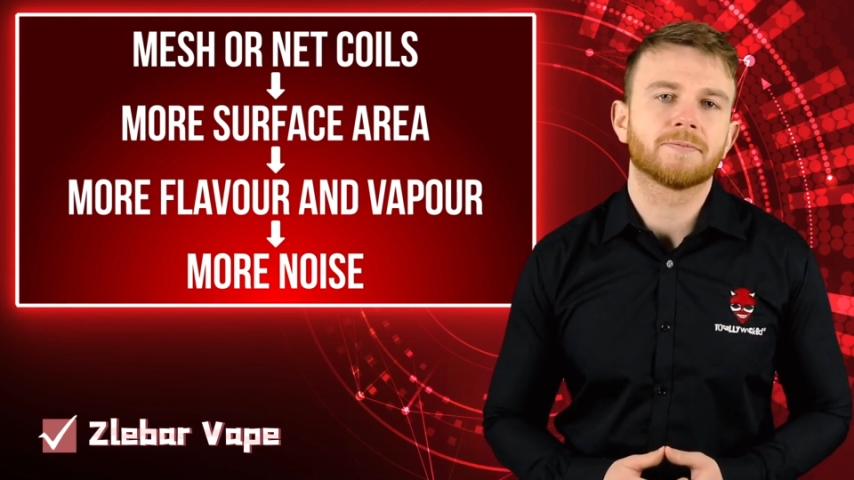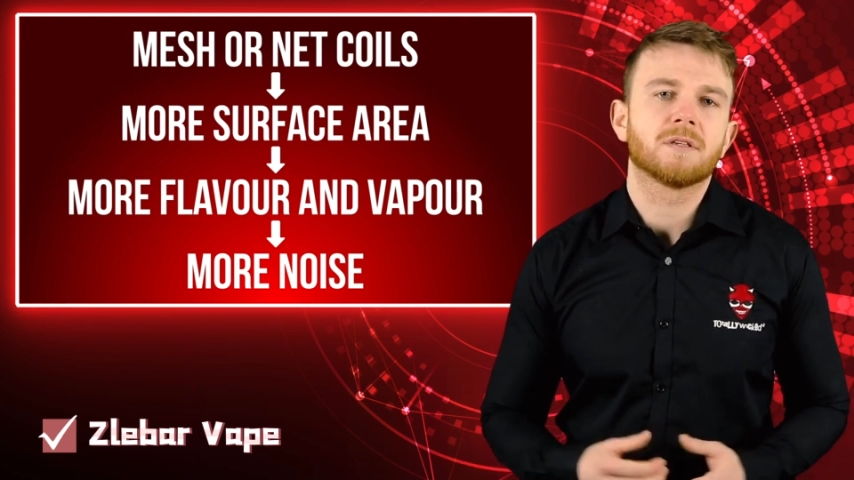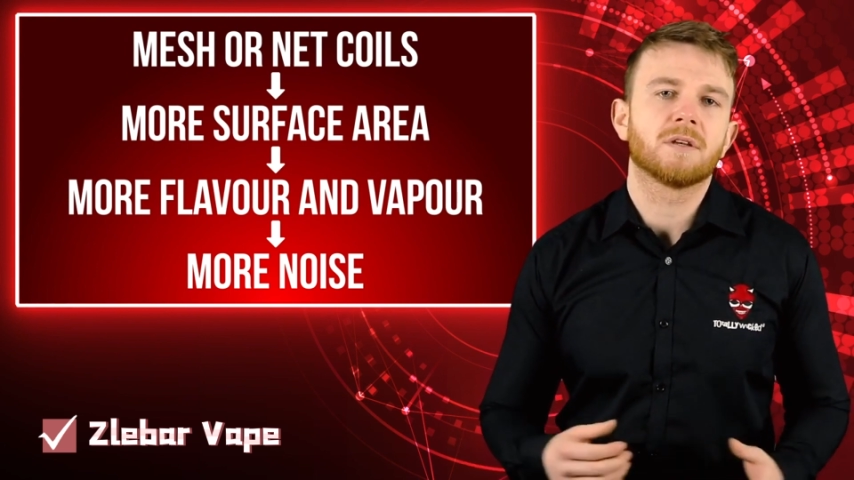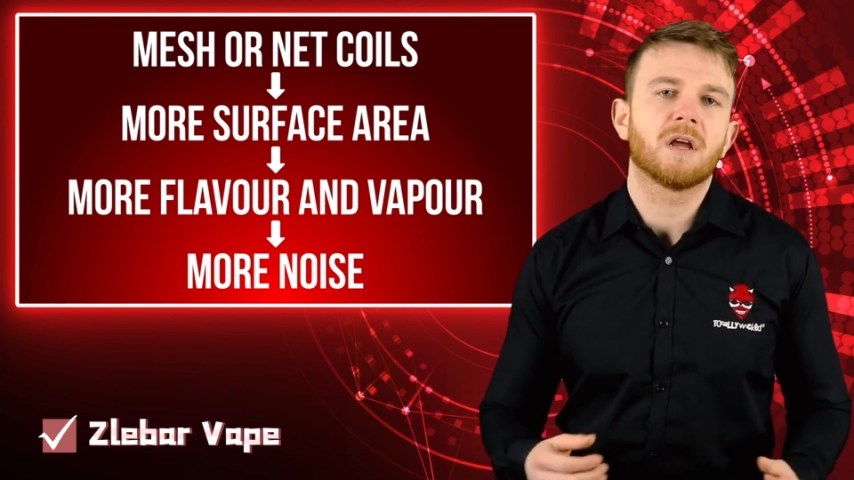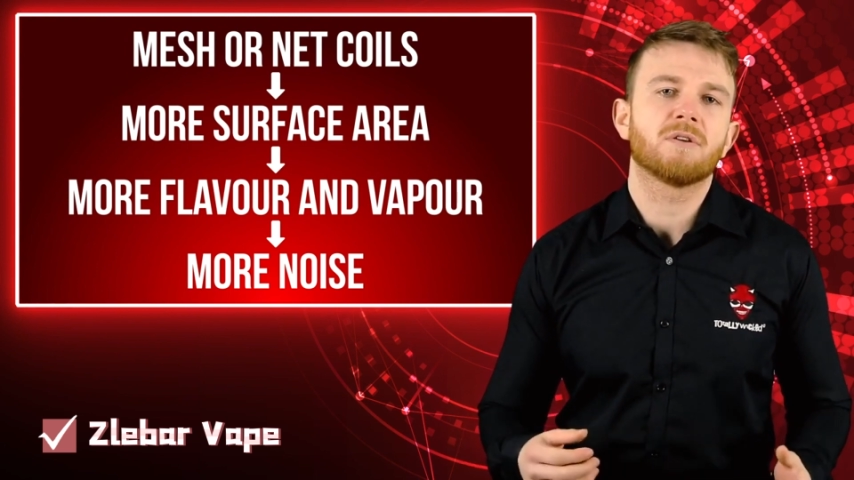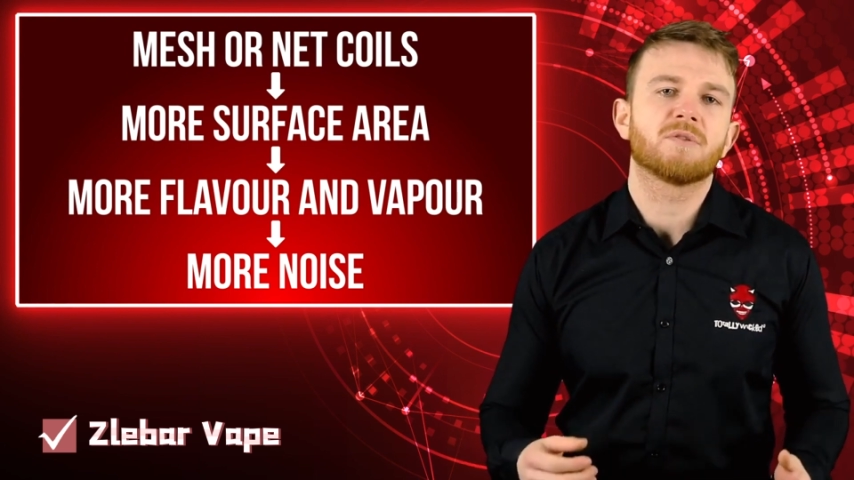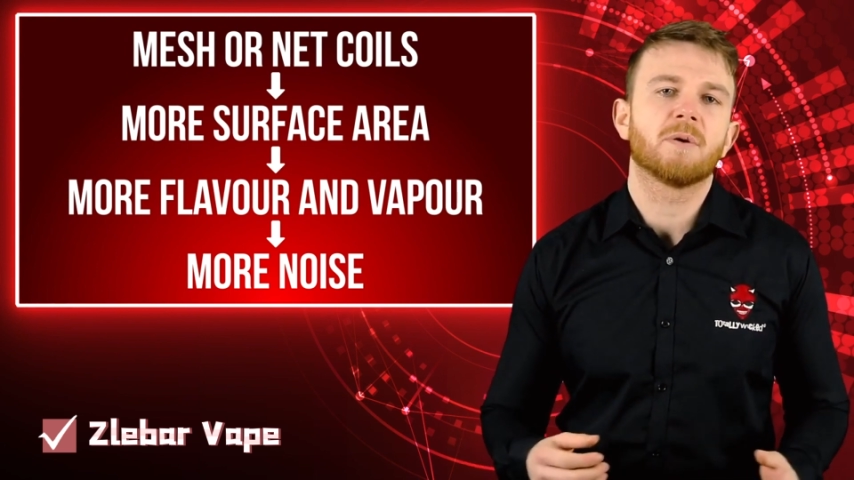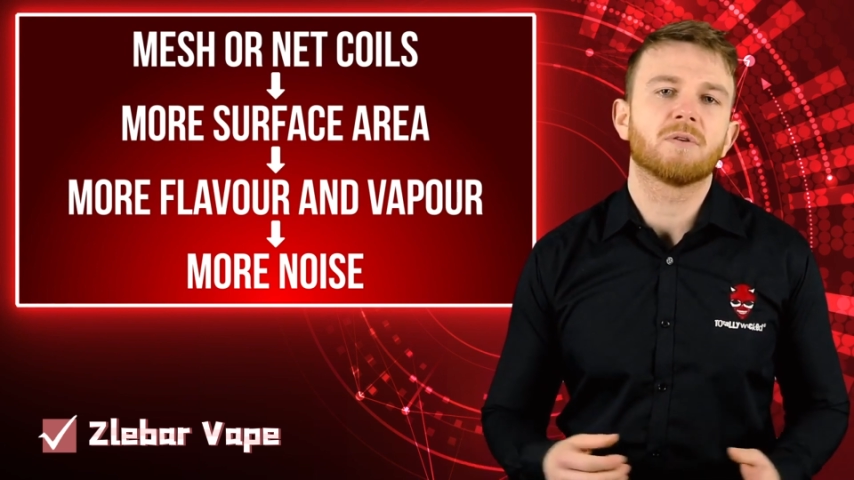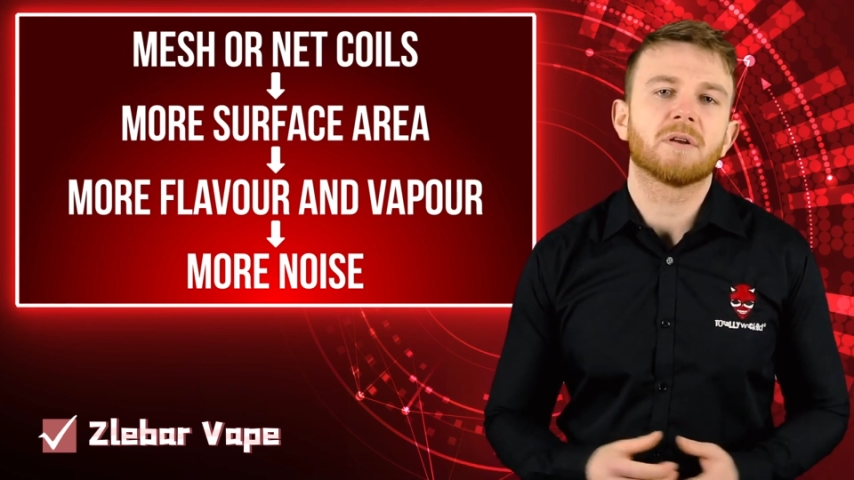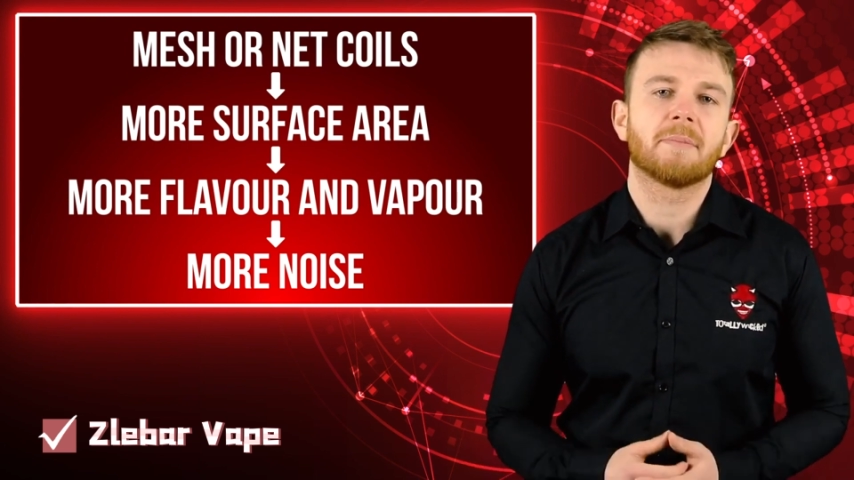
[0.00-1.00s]
So now we've
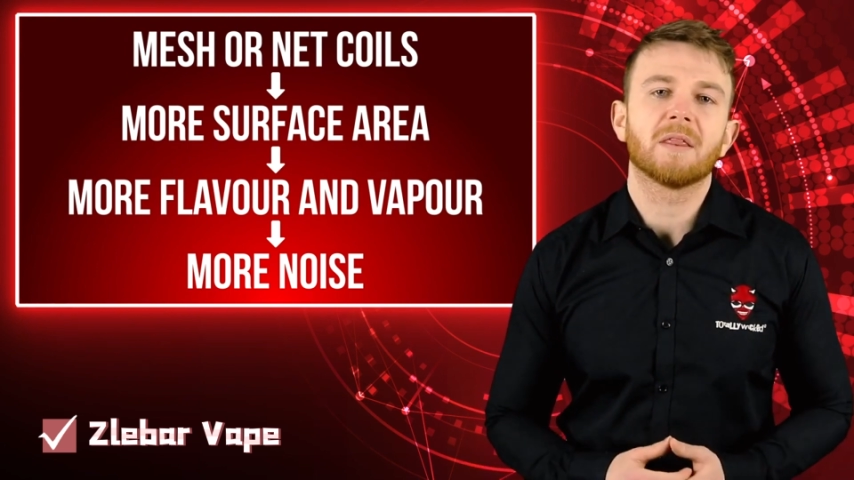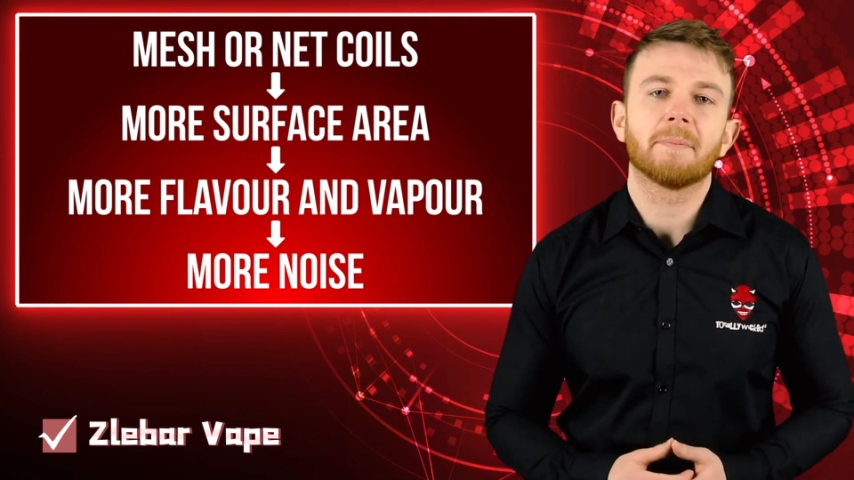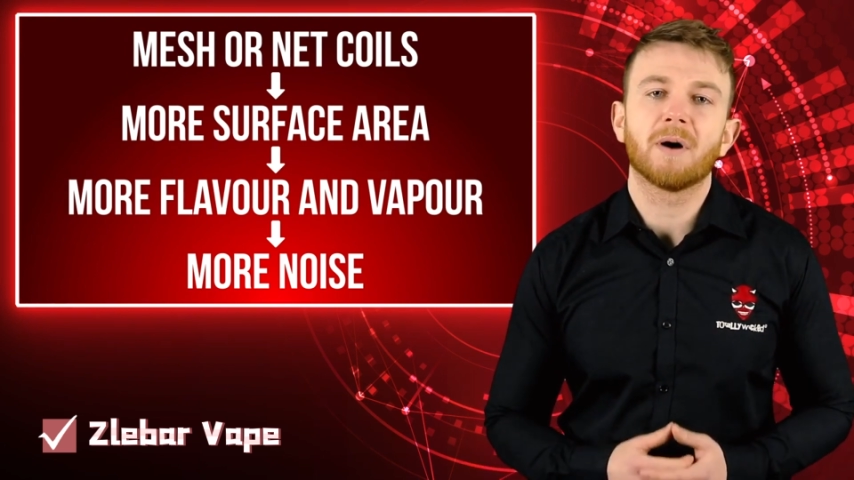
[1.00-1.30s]
spoken about the